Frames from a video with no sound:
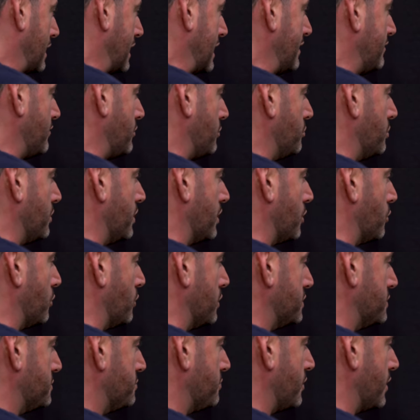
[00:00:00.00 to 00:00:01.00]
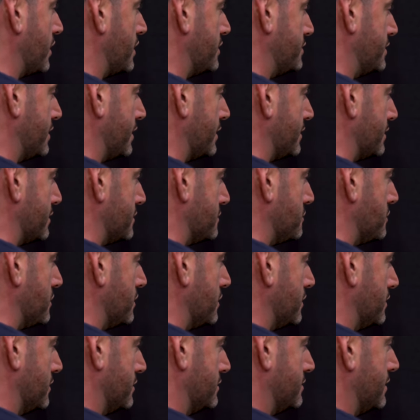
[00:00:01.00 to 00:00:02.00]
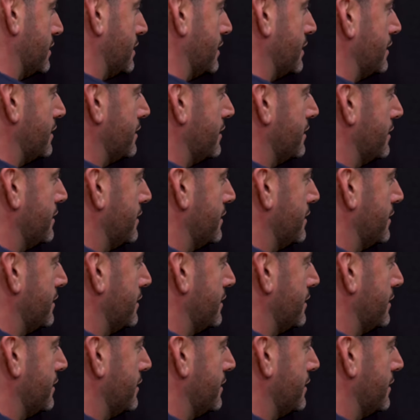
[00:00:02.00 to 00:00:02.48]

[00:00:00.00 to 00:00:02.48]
I have a Blair Witch project, is what it looks like.